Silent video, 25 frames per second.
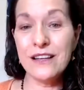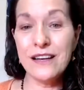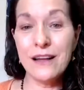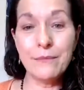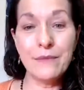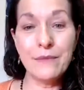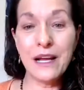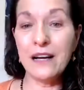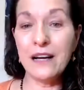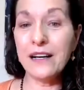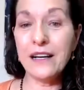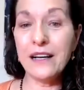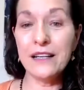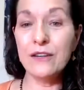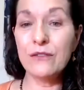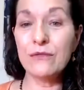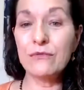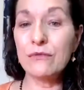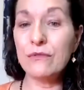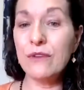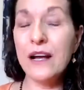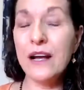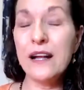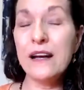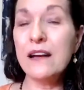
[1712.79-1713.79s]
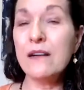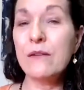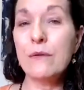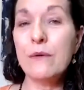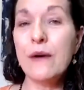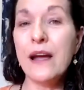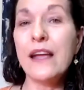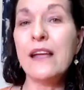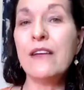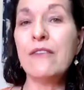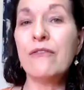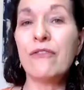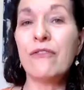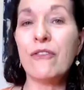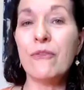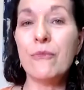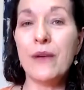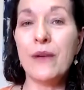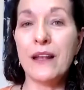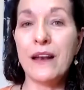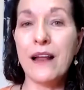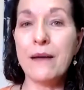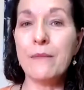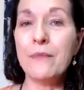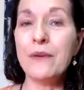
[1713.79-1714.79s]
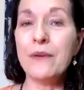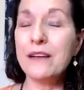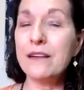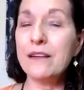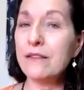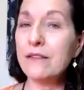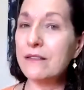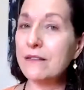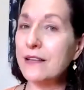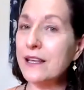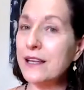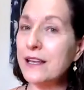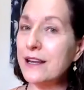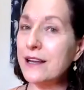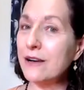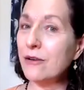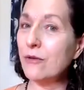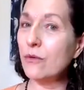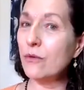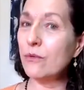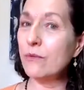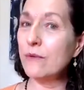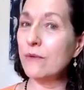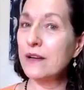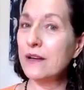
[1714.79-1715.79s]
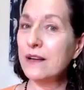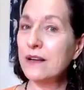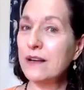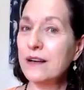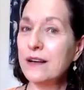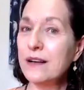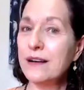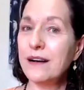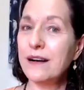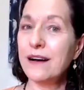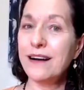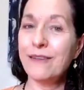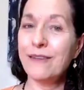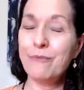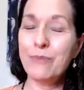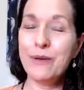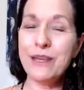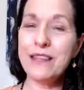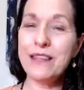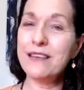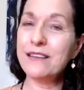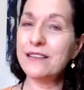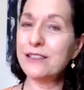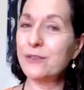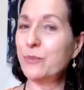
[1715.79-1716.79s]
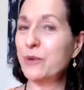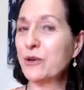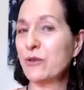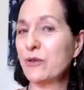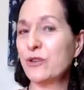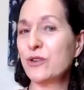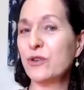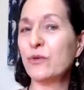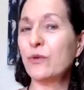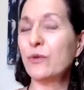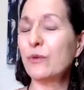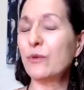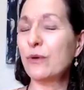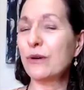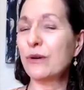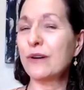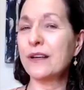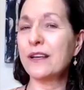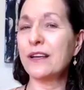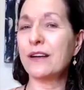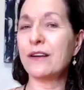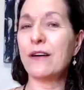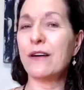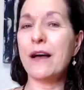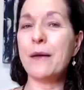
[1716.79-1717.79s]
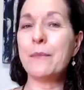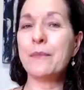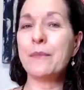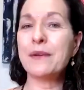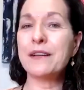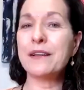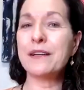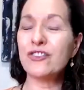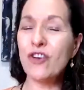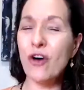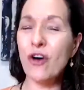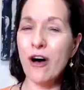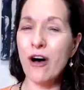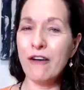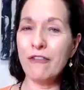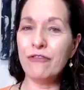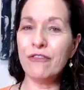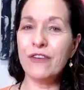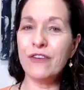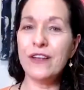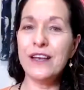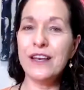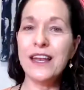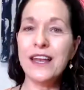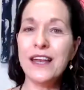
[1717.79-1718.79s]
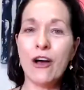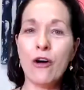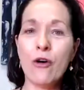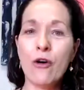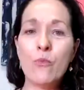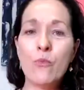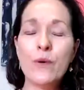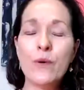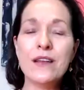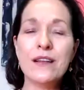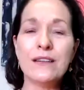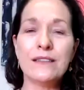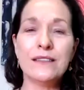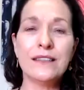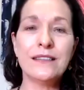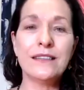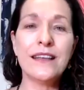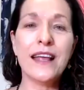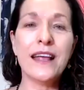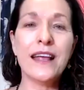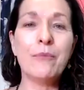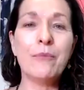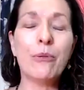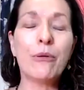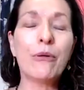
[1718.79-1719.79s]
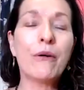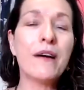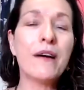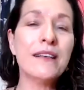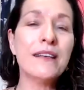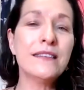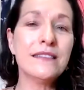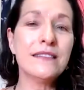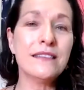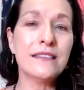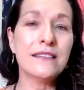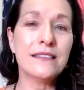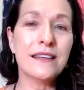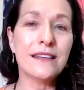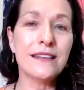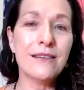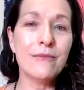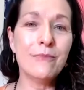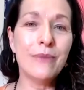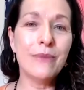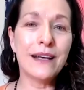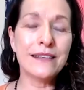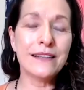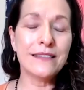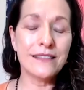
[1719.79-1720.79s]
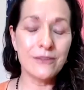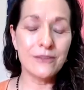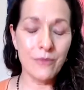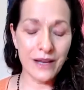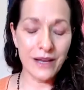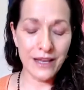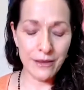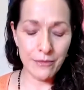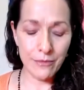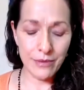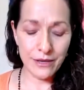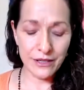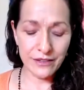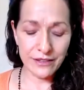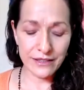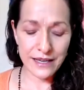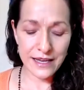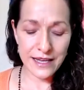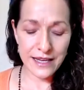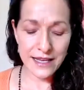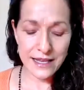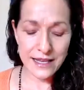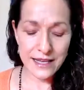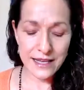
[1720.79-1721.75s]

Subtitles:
I'm not going to run away from it. I'm going to, you know, be the spiritual warrior. I'm going to soften and open and stay present to the best of my ability.